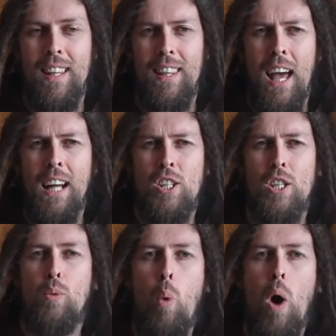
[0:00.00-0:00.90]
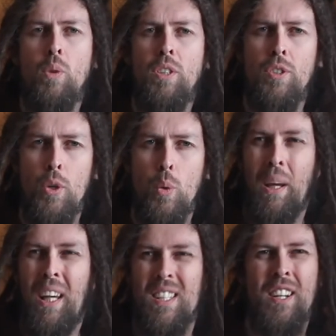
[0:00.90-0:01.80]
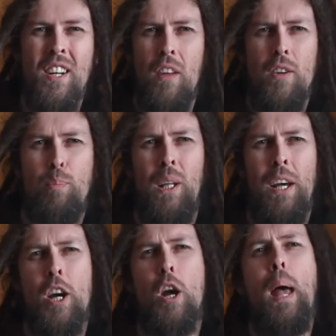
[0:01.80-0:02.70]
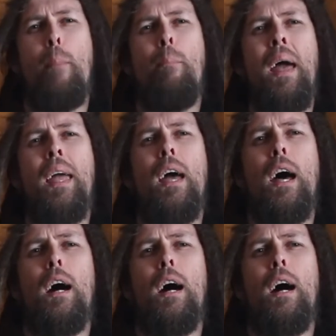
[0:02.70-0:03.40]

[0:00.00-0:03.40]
that just won't do, because another player may